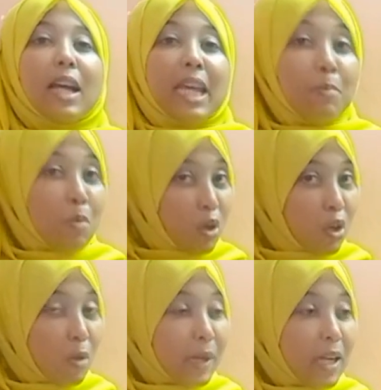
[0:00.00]

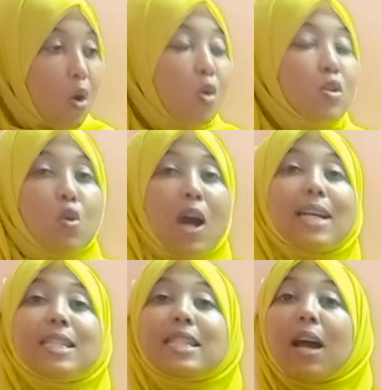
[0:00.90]
hemoglobin also
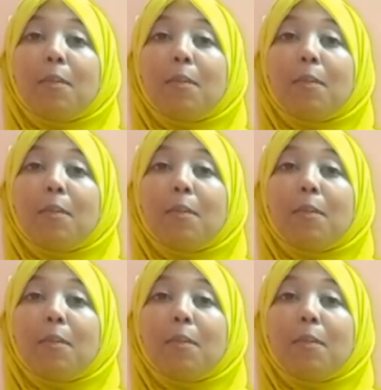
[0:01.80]
has the